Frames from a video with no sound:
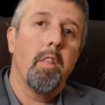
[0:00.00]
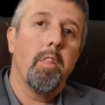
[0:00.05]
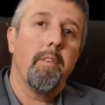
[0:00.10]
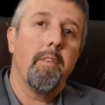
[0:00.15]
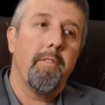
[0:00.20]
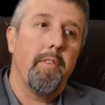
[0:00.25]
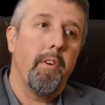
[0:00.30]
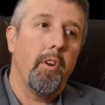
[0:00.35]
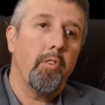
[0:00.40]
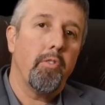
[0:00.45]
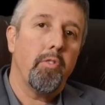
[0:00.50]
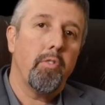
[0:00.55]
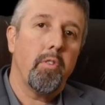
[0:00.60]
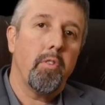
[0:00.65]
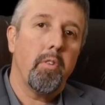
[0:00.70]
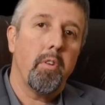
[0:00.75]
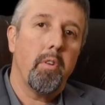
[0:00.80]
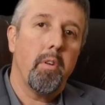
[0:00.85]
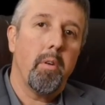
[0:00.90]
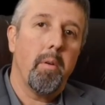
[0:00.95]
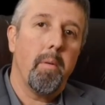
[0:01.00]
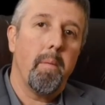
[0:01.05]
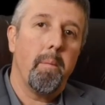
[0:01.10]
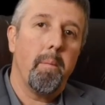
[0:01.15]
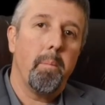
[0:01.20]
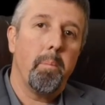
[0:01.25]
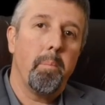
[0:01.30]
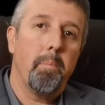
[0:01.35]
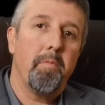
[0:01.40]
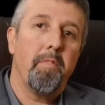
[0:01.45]
The first
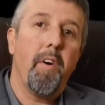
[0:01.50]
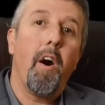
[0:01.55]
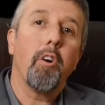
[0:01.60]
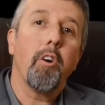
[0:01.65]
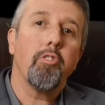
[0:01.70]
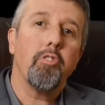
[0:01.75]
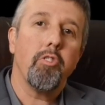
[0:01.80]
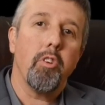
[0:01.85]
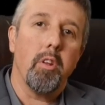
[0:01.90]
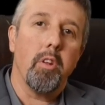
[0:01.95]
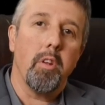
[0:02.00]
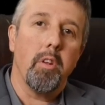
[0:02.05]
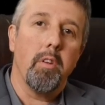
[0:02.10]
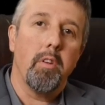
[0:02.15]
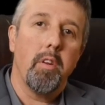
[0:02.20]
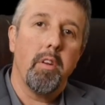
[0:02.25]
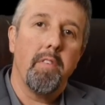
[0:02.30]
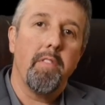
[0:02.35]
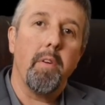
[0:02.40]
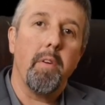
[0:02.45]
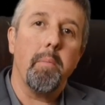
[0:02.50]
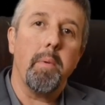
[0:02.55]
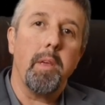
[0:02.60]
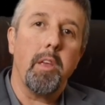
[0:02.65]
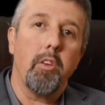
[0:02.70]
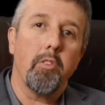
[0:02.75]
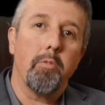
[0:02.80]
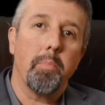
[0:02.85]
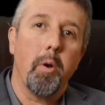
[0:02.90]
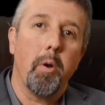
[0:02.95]
function for
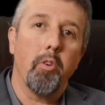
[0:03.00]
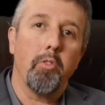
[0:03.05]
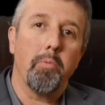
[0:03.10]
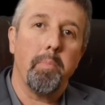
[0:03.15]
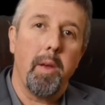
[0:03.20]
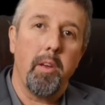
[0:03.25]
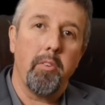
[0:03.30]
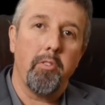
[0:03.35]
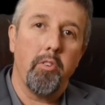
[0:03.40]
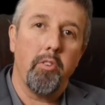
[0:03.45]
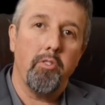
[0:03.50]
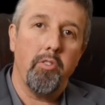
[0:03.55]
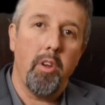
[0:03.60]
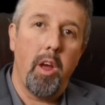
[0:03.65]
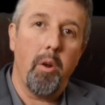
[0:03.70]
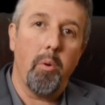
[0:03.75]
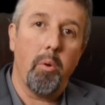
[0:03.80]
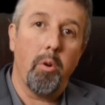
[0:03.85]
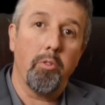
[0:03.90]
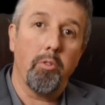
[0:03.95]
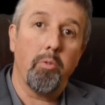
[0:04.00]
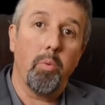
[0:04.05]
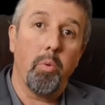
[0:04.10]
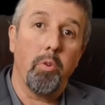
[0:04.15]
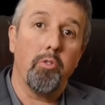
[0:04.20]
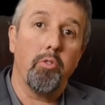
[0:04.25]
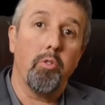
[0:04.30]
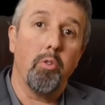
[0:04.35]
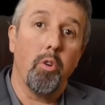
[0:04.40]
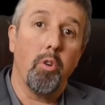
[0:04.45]
me as Postmaster General
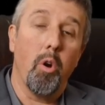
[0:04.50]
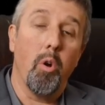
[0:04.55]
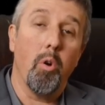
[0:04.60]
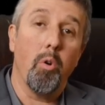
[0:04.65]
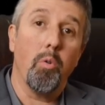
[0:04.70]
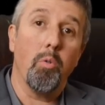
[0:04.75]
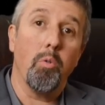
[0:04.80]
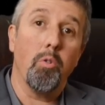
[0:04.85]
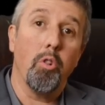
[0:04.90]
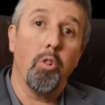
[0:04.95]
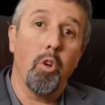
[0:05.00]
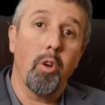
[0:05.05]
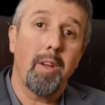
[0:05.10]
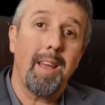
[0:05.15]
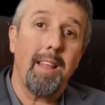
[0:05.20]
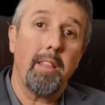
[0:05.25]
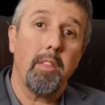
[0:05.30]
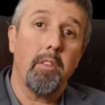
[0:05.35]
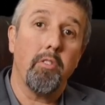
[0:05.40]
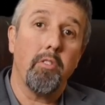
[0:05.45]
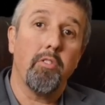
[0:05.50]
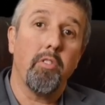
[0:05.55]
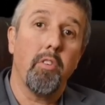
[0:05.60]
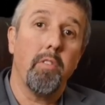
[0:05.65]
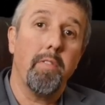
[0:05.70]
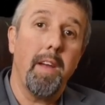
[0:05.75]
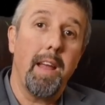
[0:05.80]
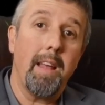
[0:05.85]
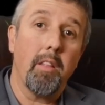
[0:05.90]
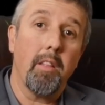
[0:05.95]
was to go look at the
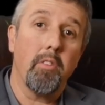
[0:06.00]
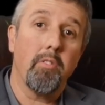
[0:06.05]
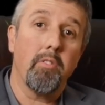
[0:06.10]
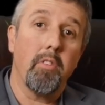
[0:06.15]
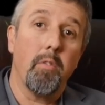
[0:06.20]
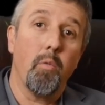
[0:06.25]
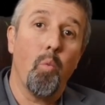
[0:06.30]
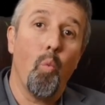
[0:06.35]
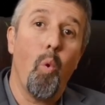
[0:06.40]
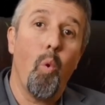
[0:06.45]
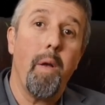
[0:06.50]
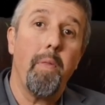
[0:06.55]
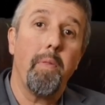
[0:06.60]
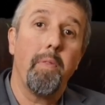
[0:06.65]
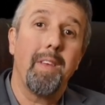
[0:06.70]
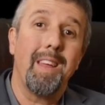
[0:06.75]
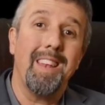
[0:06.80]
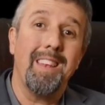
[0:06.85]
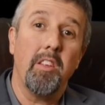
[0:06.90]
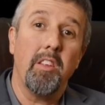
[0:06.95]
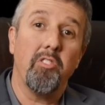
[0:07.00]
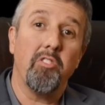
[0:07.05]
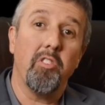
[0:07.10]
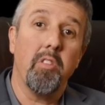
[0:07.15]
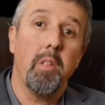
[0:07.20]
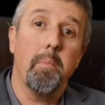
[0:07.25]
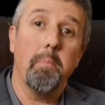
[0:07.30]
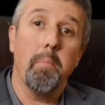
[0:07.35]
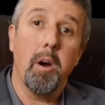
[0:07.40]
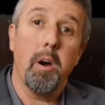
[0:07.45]
surveillance of what
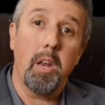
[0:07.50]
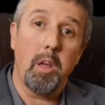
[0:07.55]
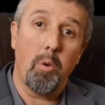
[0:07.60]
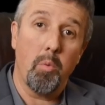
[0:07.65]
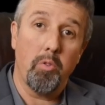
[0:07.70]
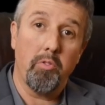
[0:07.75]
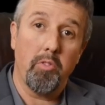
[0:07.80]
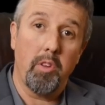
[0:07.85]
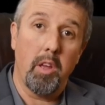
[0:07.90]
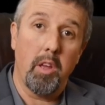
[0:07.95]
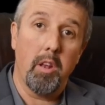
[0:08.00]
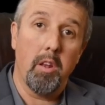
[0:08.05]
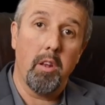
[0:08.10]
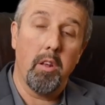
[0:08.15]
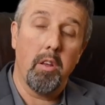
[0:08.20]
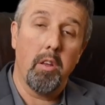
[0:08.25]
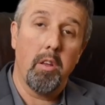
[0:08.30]
condition the money was in.